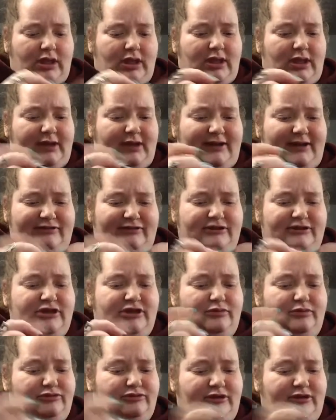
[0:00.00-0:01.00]
I think it
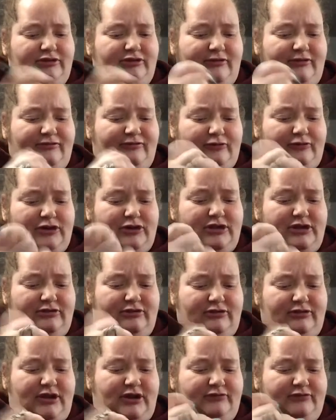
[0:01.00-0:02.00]
was like the 30th
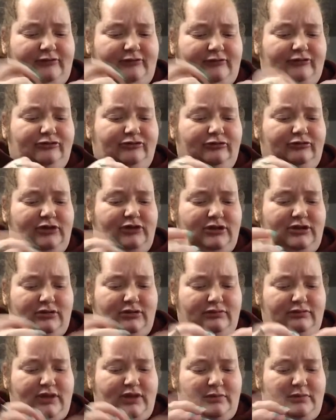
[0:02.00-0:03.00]
anniversary of
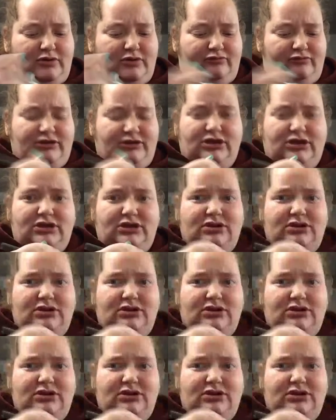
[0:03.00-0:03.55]
that movie